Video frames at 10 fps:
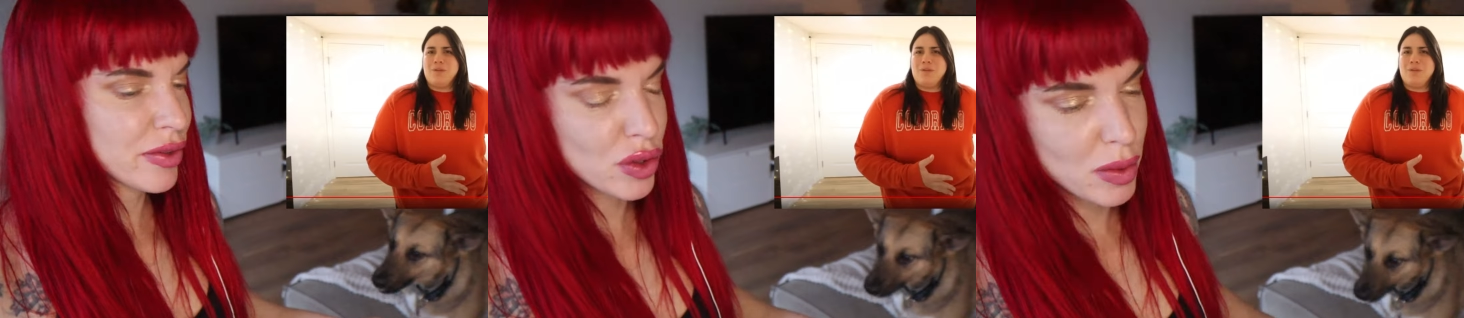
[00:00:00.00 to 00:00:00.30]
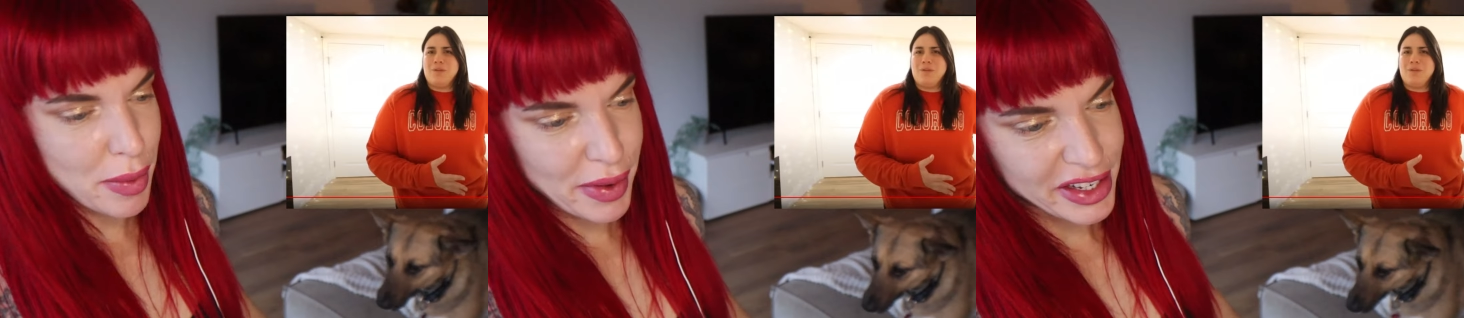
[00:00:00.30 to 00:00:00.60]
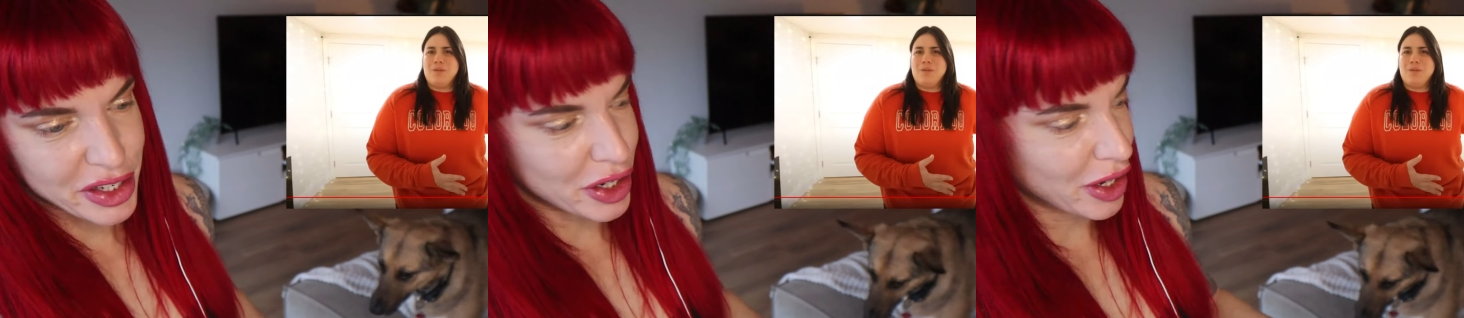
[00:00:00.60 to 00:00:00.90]
Speaker 1: of
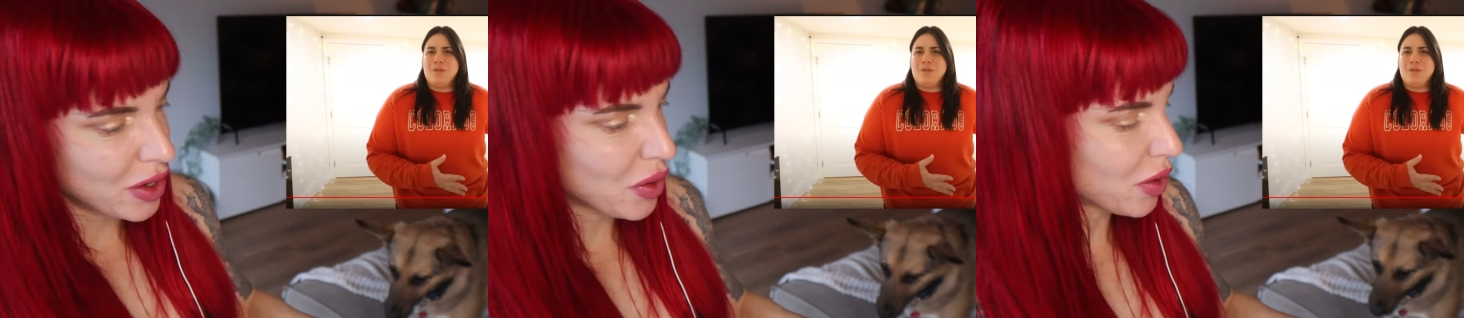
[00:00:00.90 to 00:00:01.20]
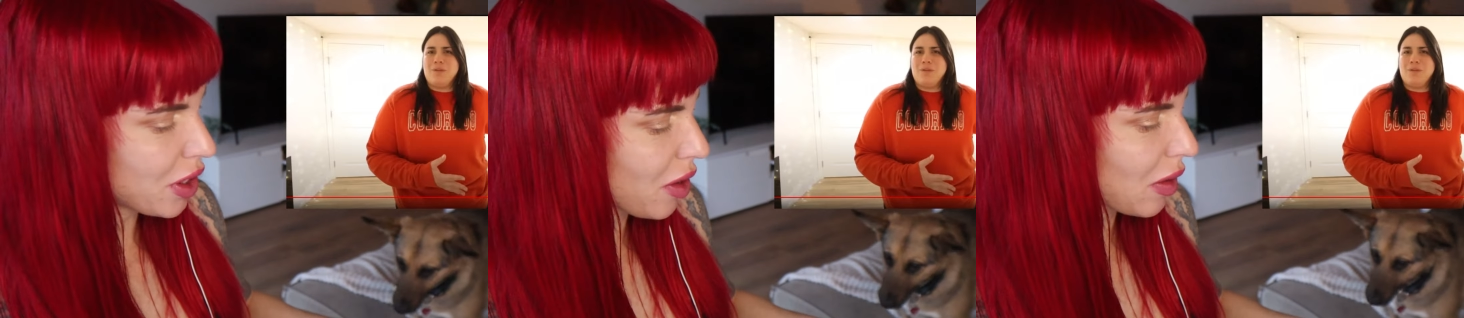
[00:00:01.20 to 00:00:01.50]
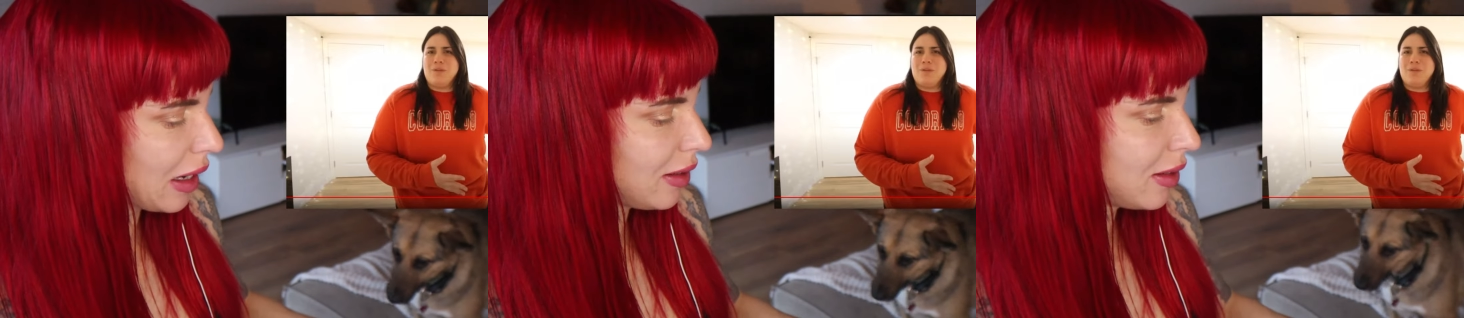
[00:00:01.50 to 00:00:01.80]
trauma-based yo
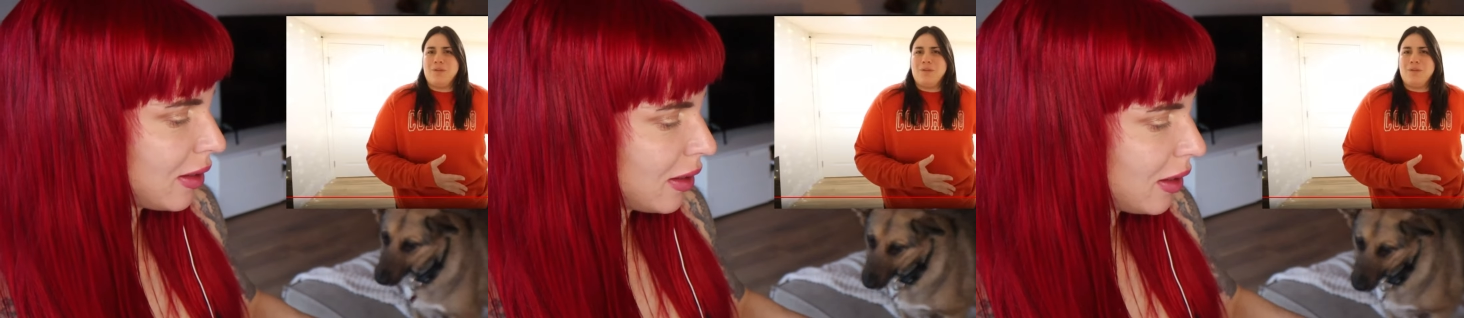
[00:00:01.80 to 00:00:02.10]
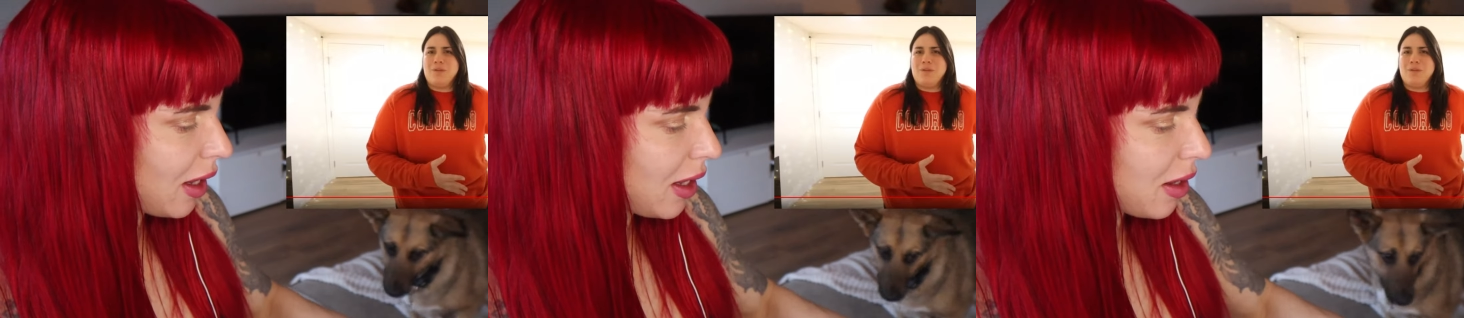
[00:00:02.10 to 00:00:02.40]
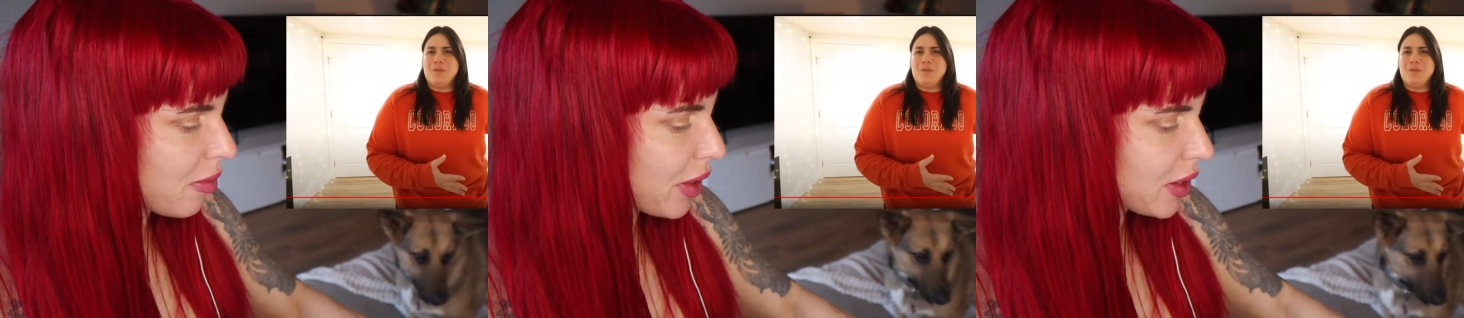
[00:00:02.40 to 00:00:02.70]
yoga,
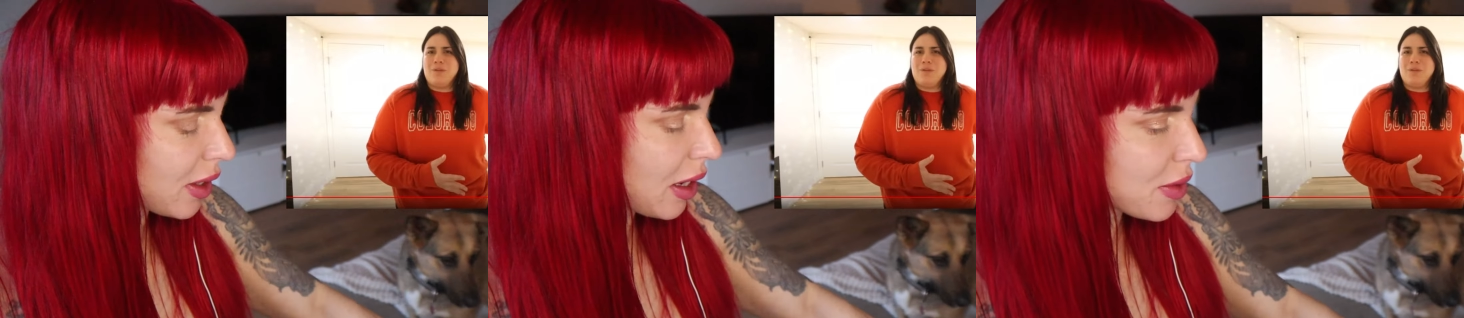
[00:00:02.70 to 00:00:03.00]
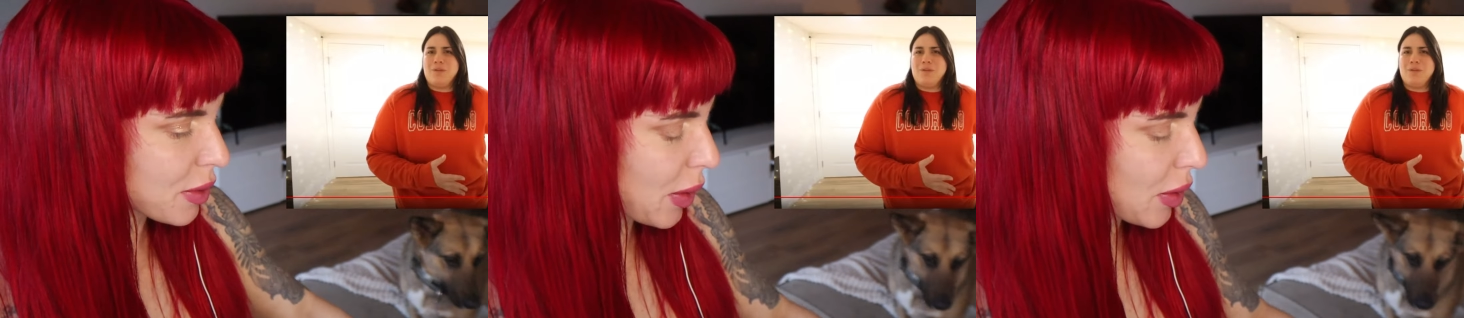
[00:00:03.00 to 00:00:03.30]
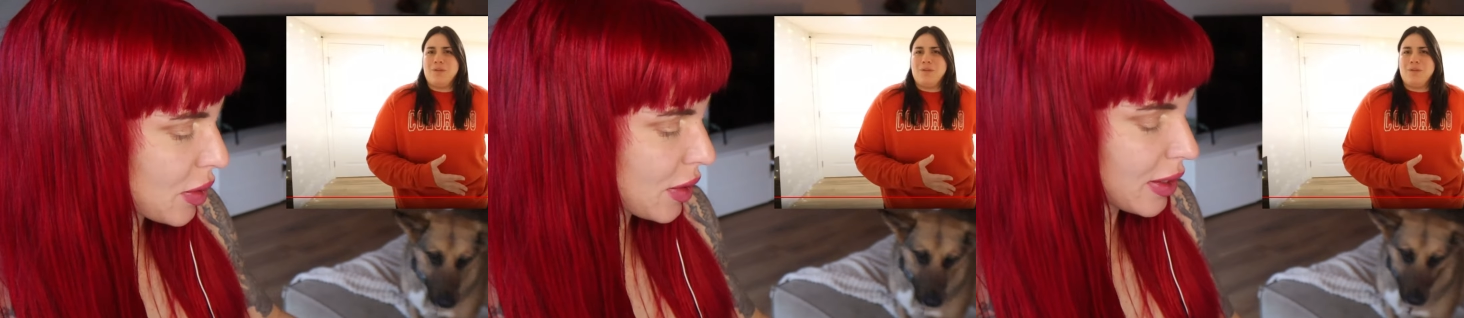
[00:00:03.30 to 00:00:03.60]
um, but I
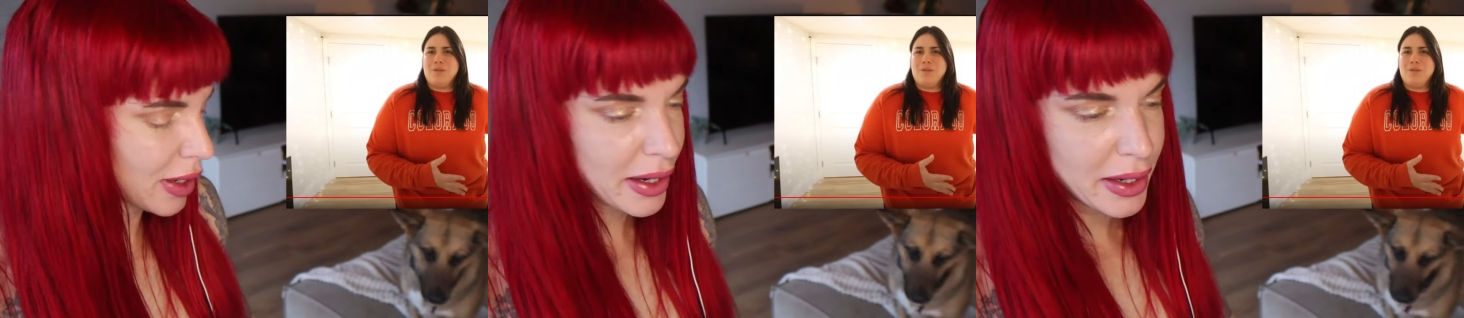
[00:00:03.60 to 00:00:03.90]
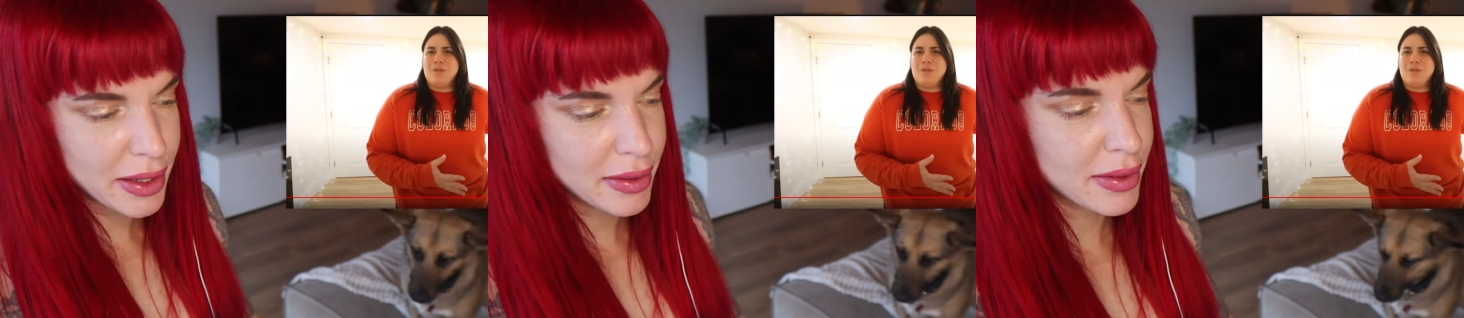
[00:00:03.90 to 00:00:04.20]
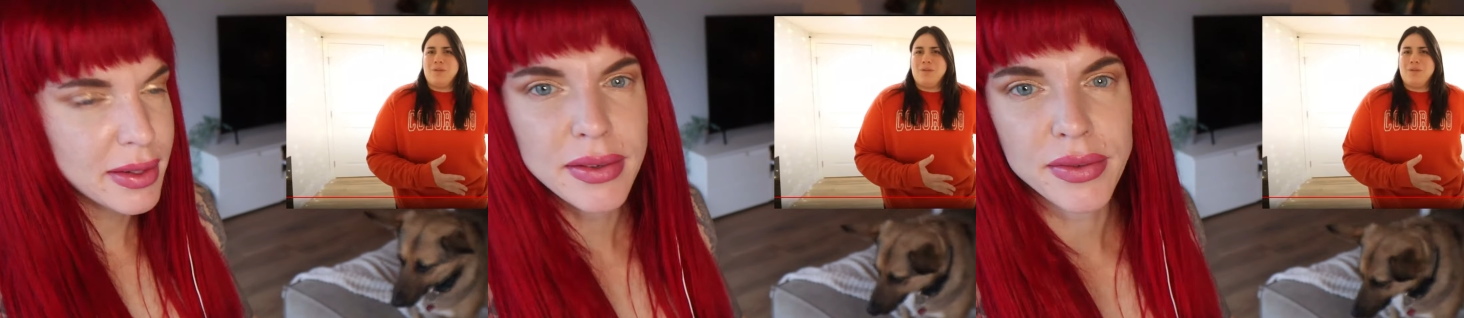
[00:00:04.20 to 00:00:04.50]
suppose, like, you
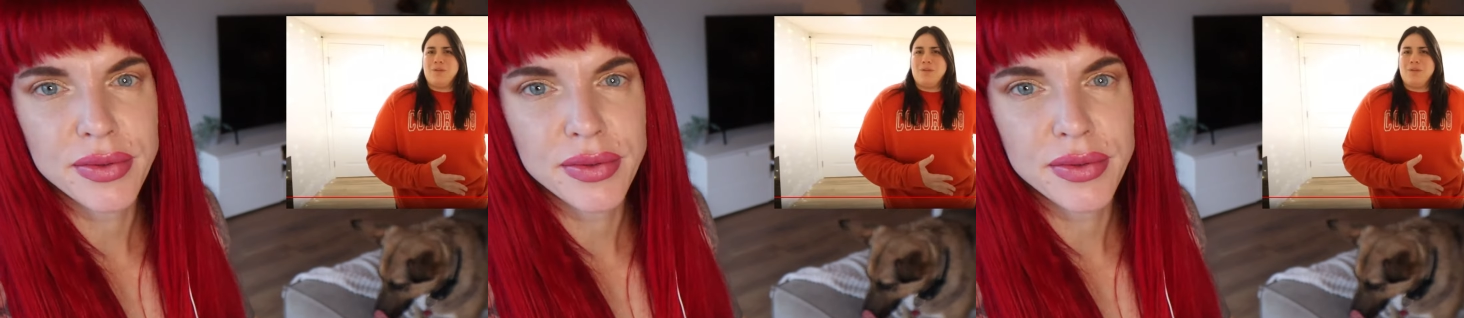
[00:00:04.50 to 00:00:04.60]
know,